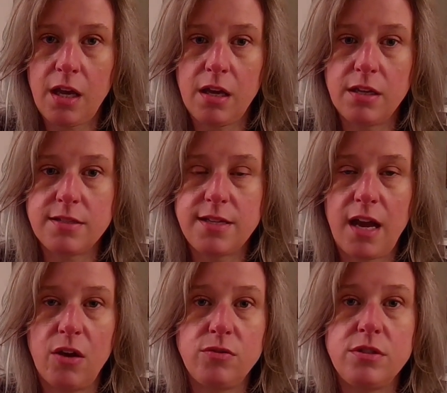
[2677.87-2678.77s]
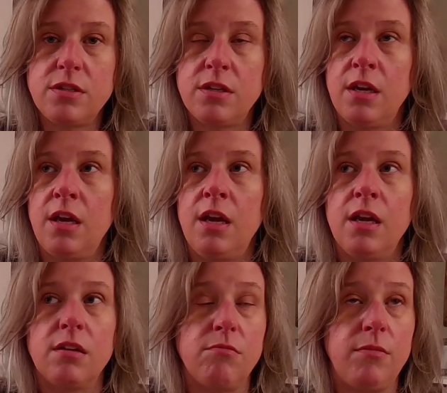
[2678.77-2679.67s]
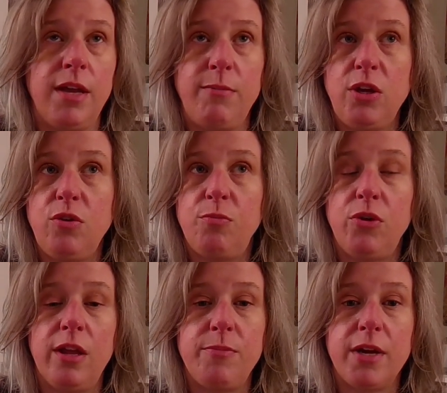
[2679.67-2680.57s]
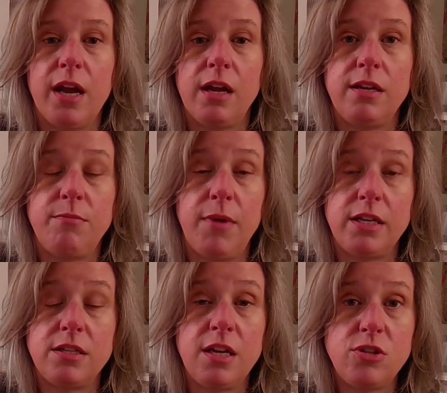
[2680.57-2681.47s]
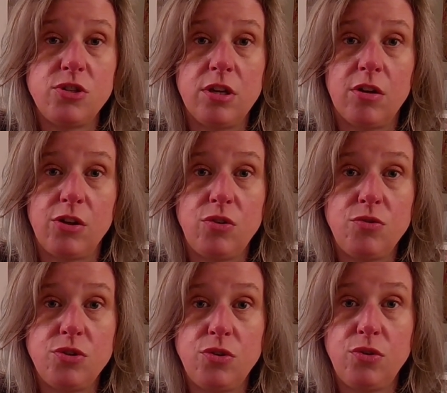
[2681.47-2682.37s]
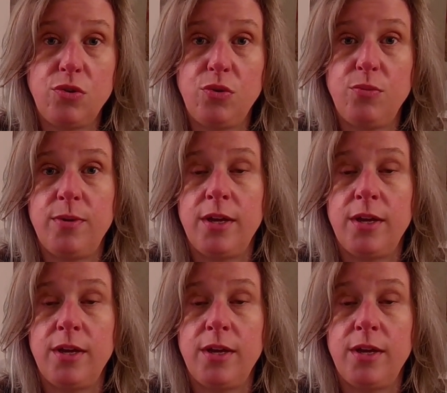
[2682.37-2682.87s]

Sounds, maybe you pull up a guided meditation on YouTube,